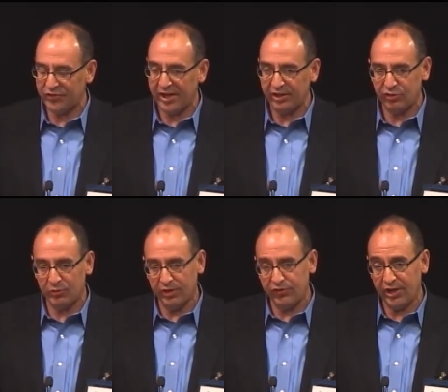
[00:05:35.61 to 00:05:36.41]
And I just
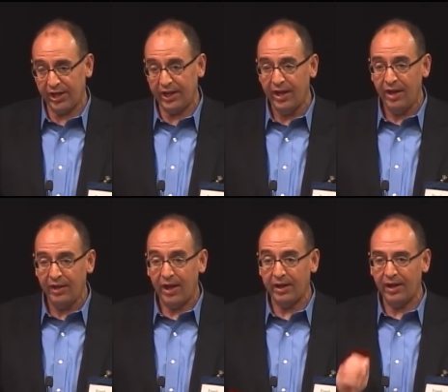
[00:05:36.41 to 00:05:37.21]
want to say,
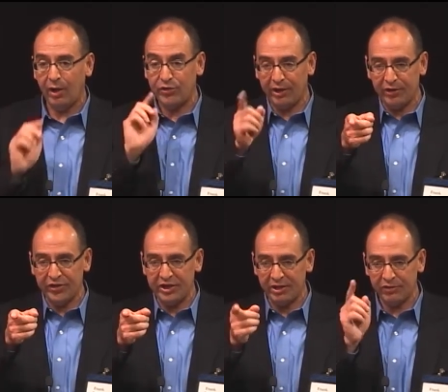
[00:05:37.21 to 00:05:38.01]
I, oh, Tara's
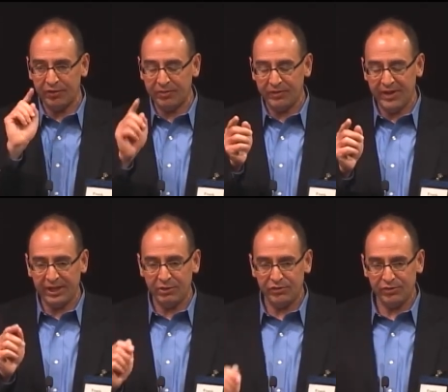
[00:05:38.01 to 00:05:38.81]
in here, so
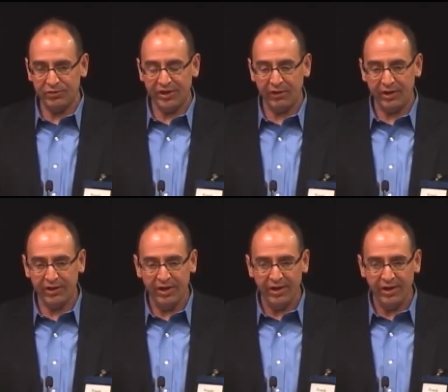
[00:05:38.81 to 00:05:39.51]
thank you to Tara